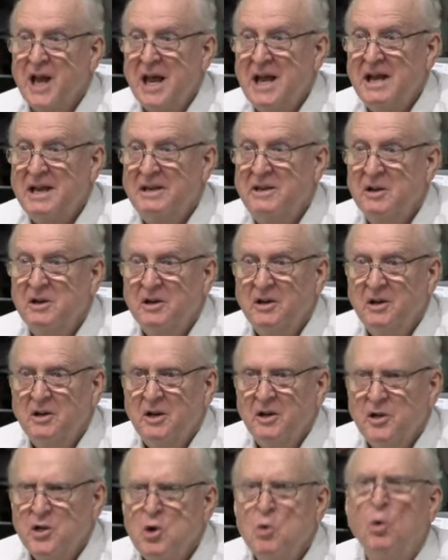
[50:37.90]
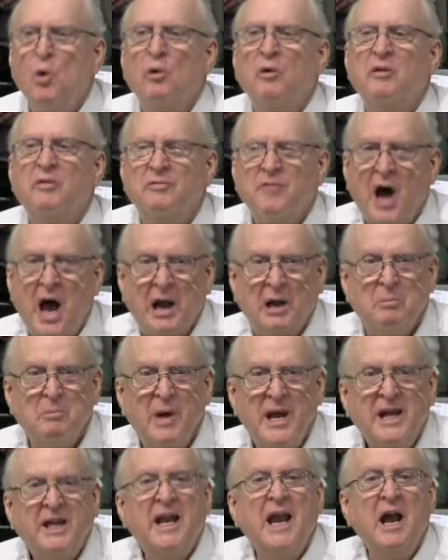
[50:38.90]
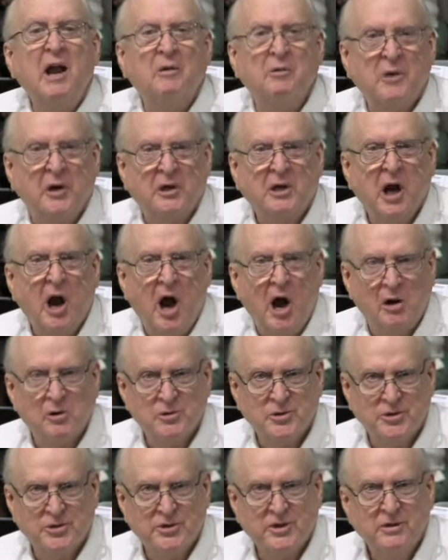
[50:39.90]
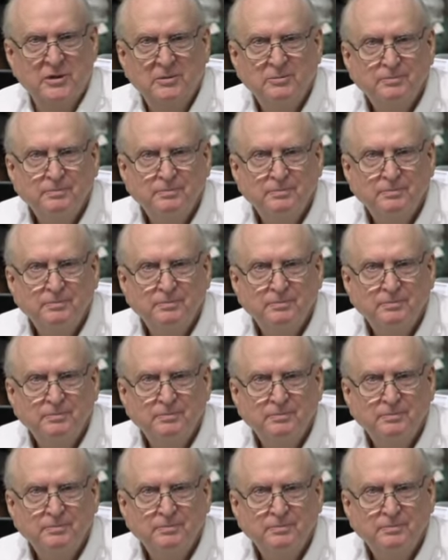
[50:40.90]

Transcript: said, "You want to follow me? Count the cost."